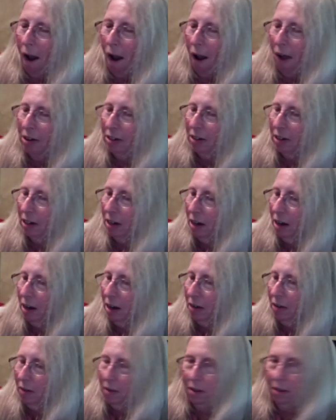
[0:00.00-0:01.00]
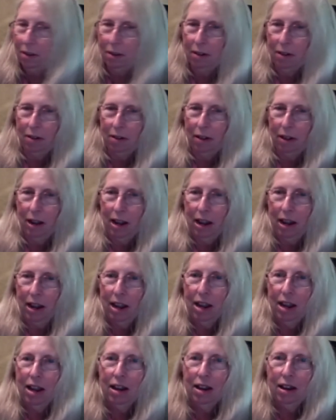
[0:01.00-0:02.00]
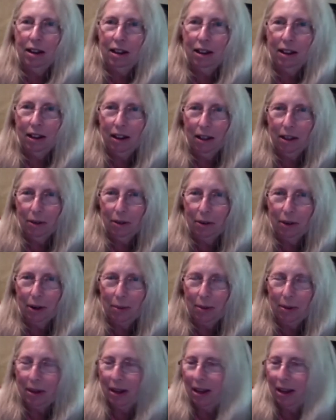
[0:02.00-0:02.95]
Ta-da! And the other nubby